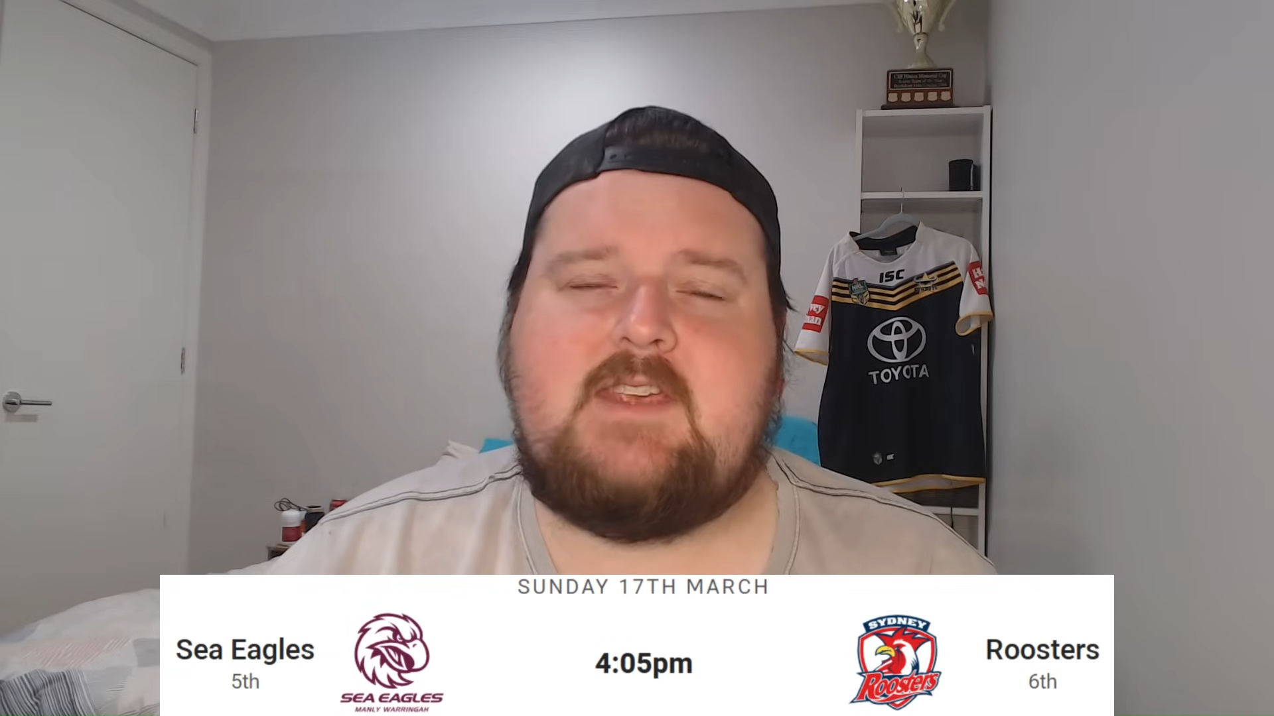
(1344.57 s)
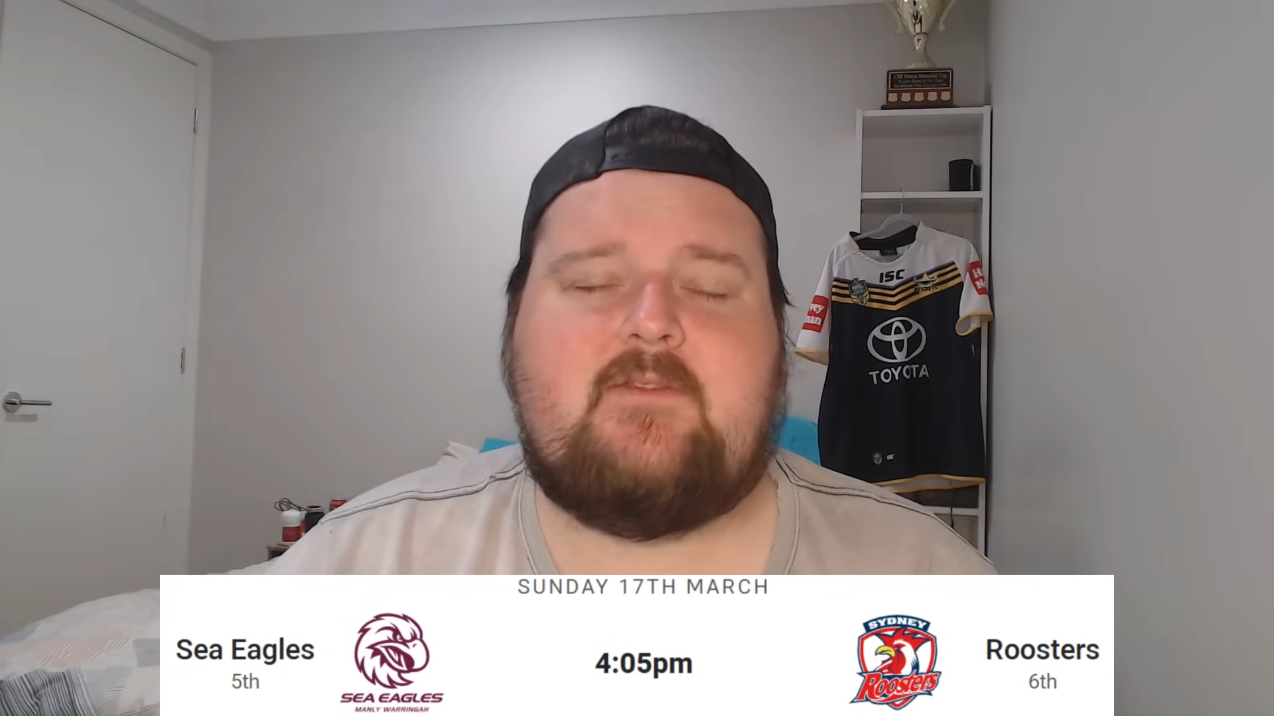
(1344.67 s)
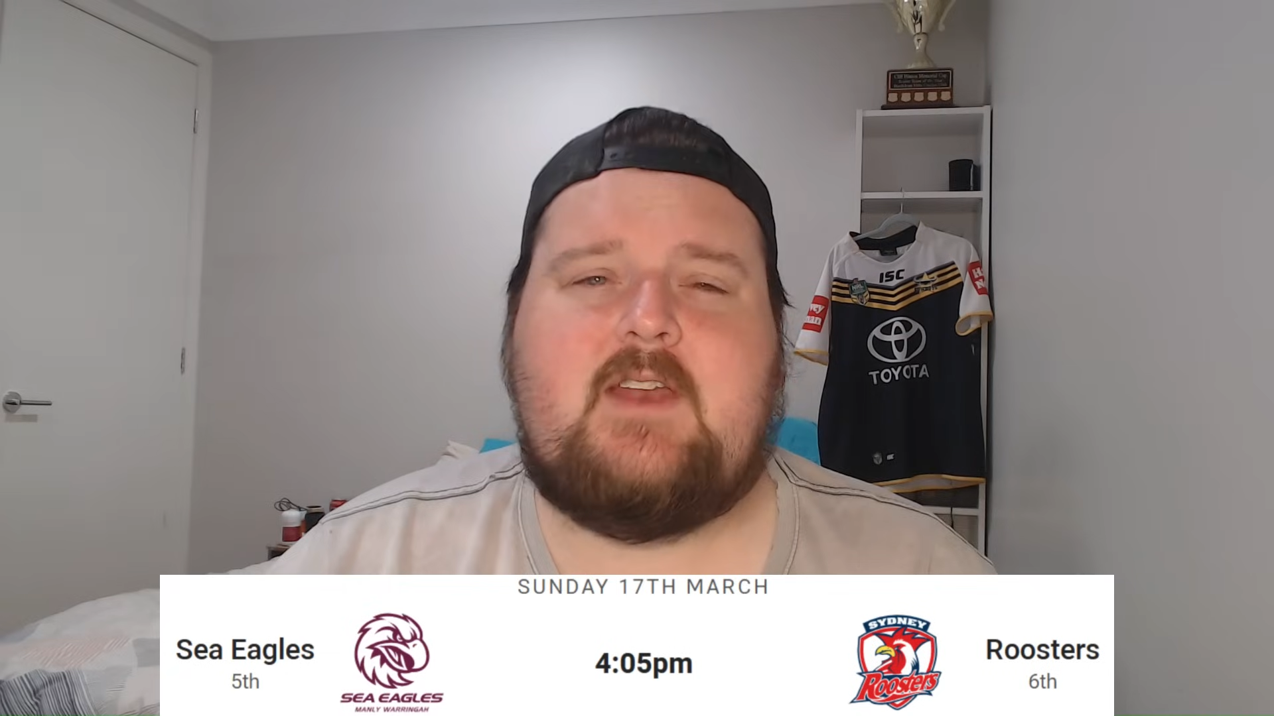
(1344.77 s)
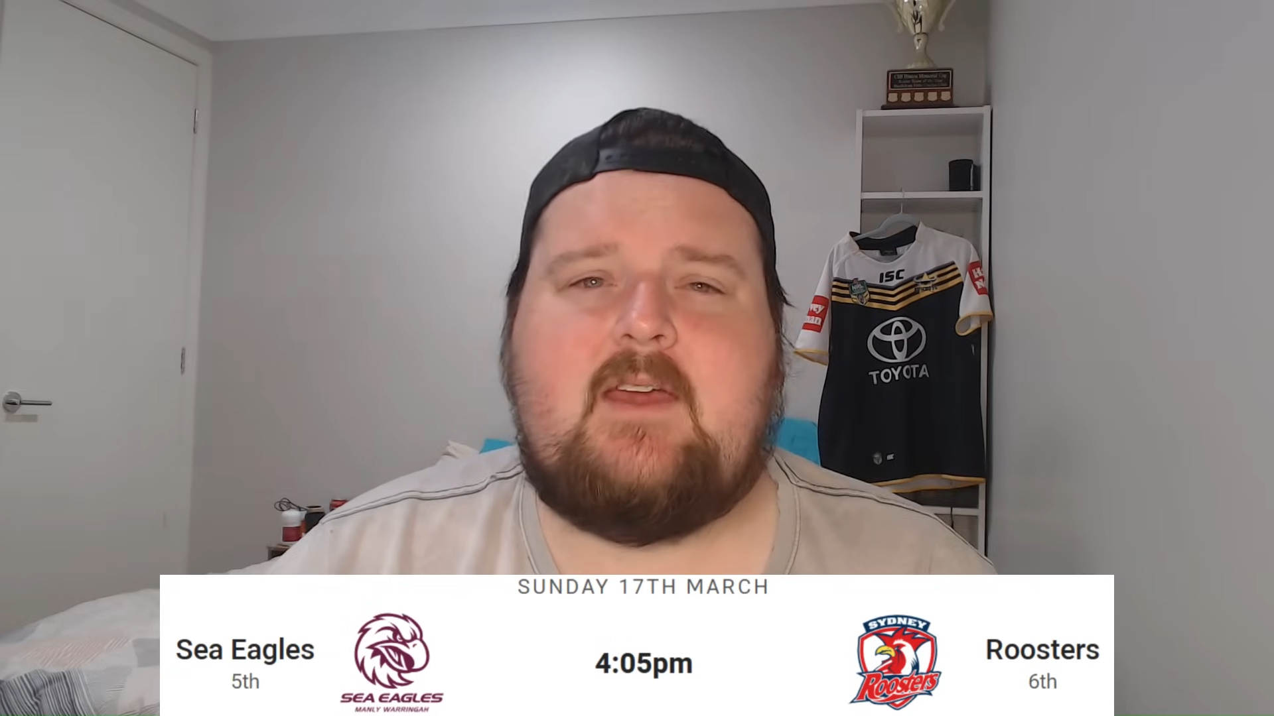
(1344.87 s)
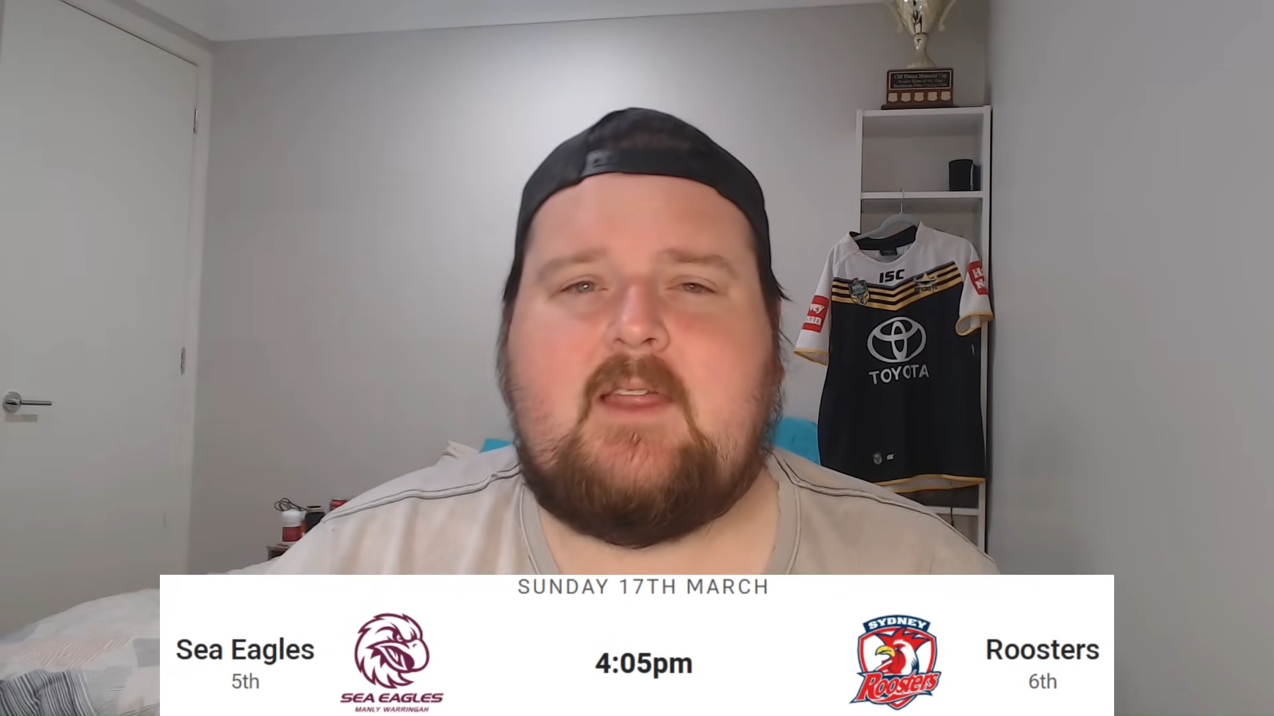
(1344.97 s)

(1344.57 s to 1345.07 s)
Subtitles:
7 out of